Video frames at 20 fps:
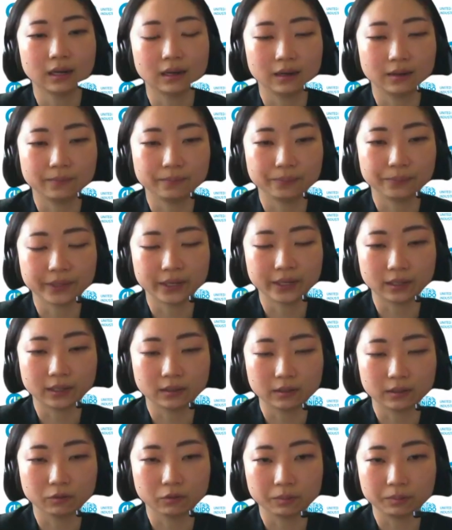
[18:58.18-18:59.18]

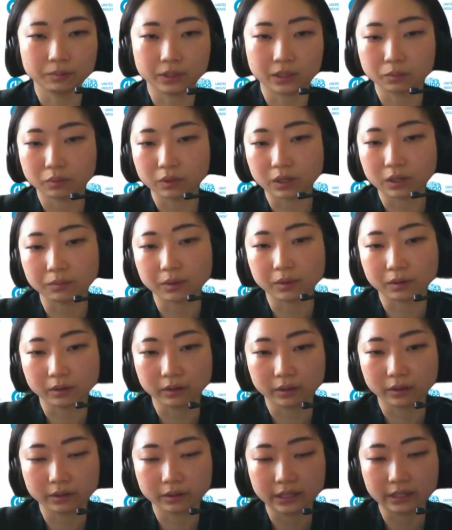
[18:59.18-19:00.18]
And there will be a
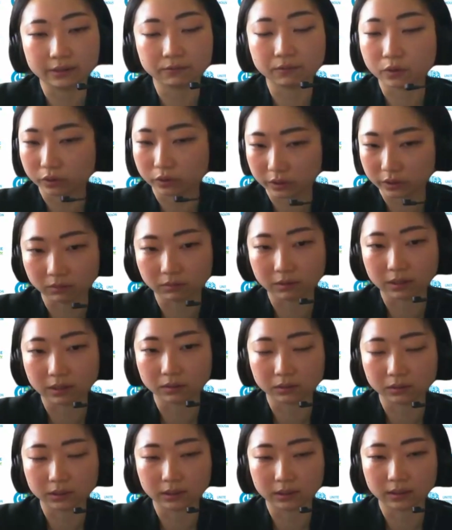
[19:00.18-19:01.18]
primary focus
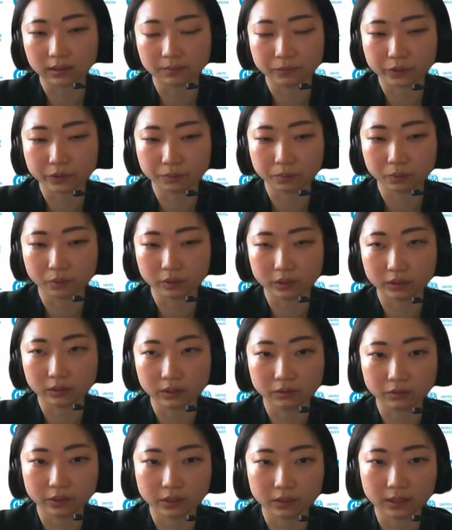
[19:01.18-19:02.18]
around supporting
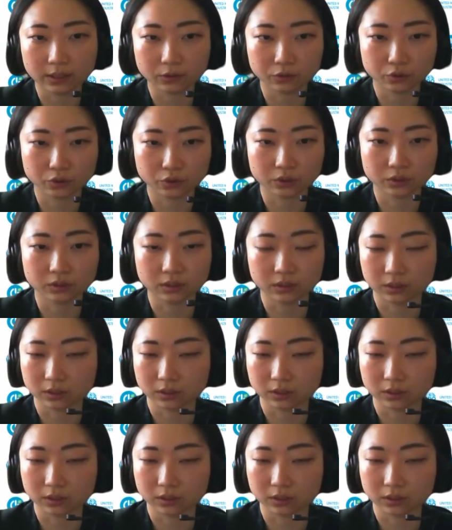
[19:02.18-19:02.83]
the green hydrogen